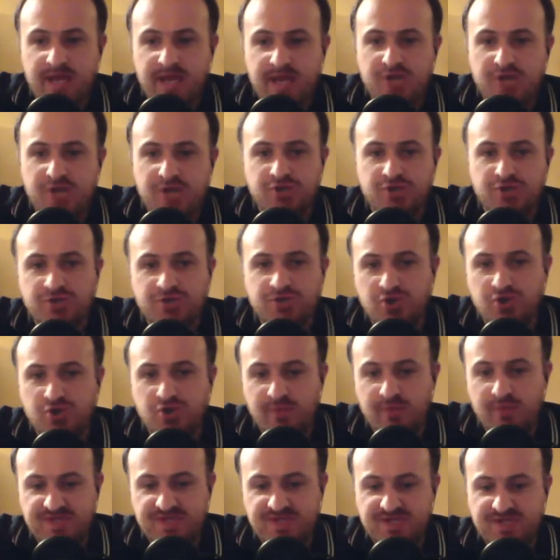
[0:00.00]
Adriu, show
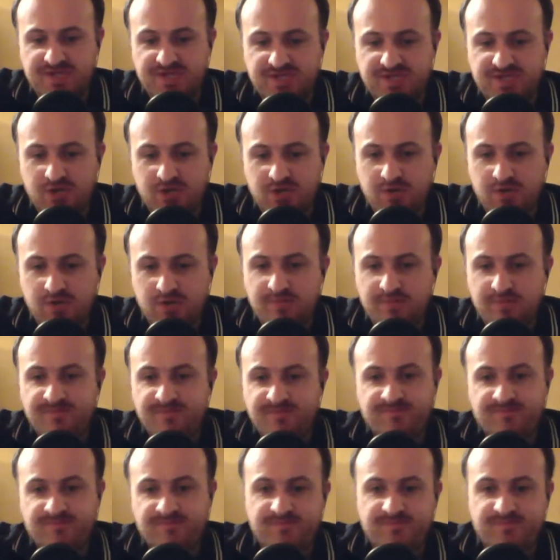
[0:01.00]
business. You know,
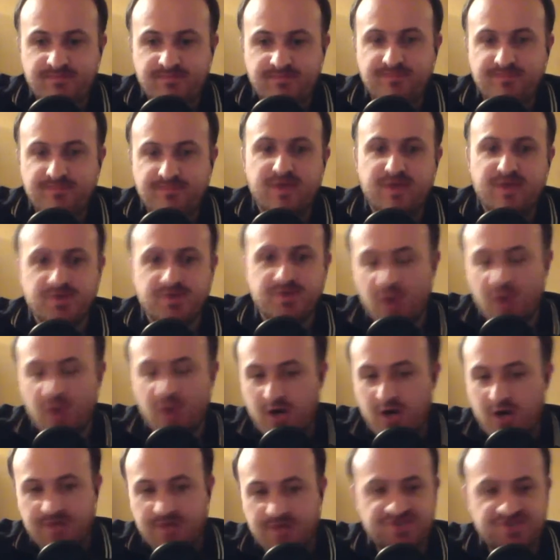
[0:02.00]
Piers
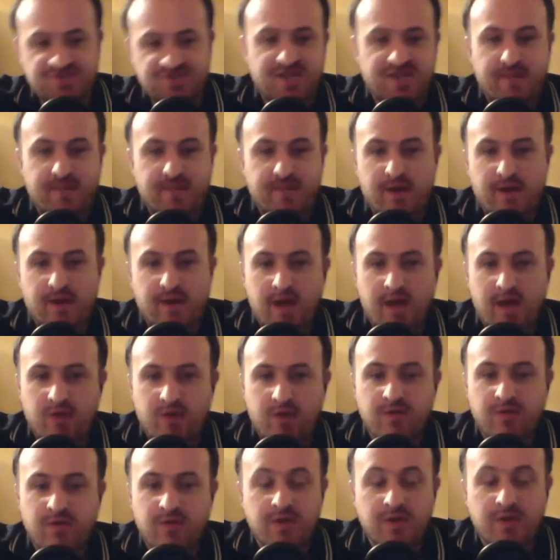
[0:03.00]
Morgan will say about how